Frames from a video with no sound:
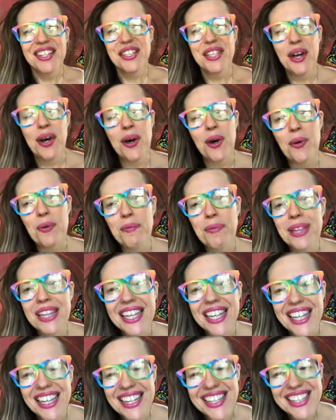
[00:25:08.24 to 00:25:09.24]
So
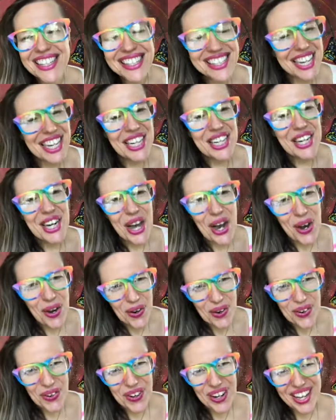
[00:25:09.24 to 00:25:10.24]
please
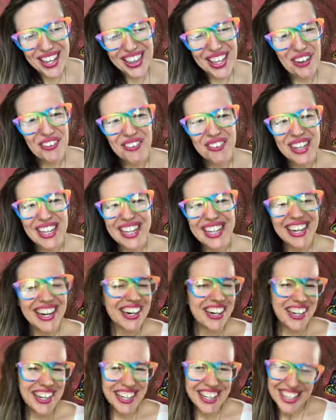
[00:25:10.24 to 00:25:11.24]
know that we
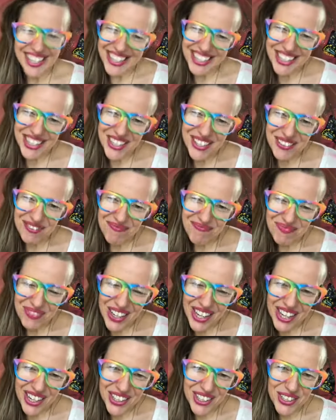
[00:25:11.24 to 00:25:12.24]
are here
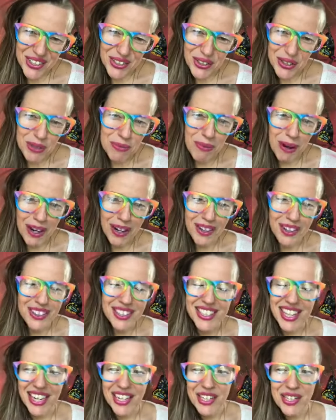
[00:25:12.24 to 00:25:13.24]
in our Soul
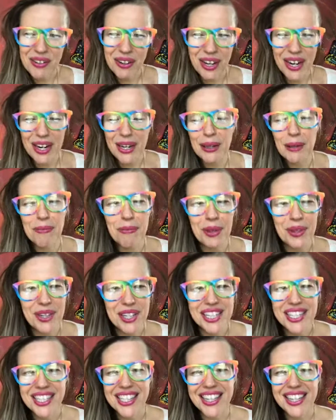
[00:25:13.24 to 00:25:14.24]
Sparkle Sanctuary
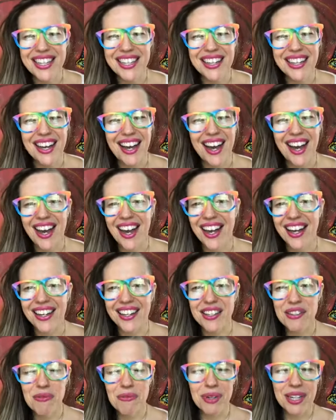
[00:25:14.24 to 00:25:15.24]
community,
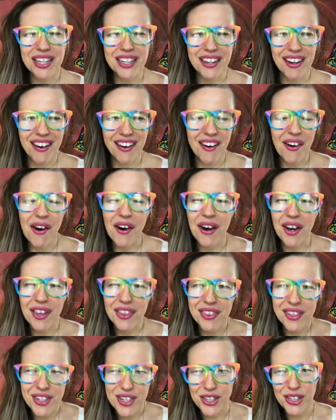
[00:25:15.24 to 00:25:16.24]
and we are
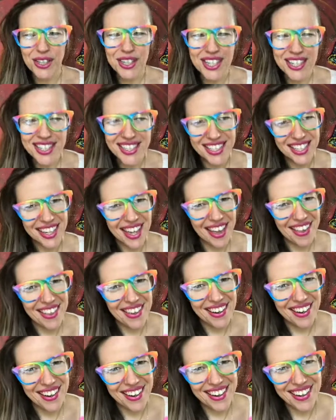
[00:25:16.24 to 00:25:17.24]
on the journey
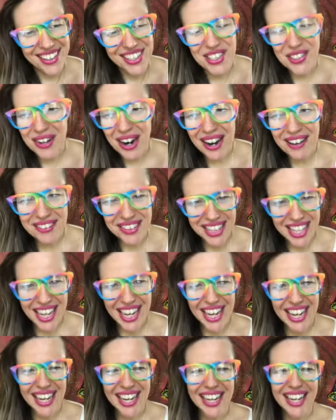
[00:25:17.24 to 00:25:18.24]
together,
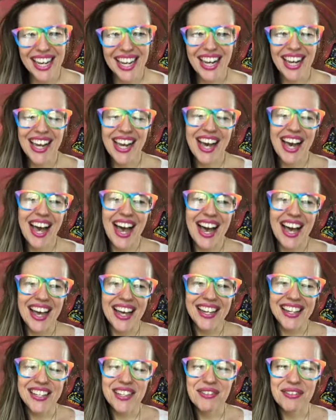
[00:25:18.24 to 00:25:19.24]
traveling,
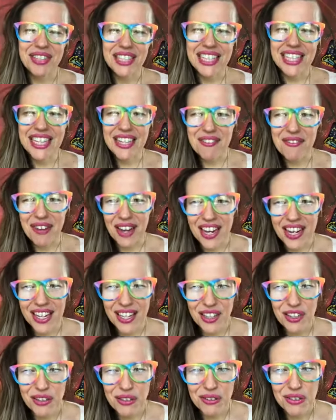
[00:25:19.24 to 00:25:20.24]
and really
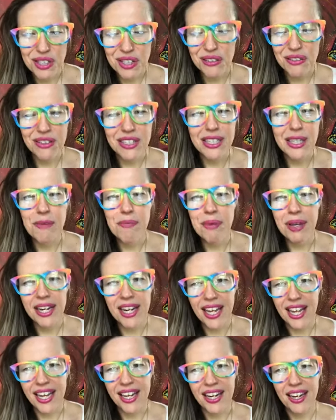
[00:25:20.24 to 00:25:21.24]
inviting you to
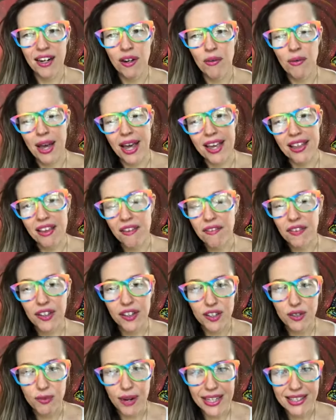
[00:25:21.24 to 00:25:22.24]
deepen in a way that
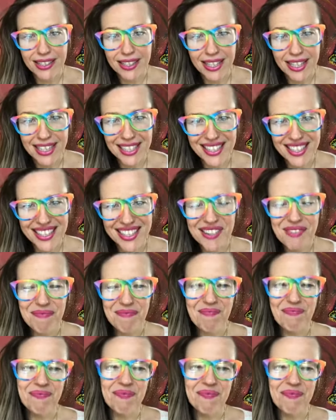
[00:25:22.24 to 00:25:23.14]
feels resonant.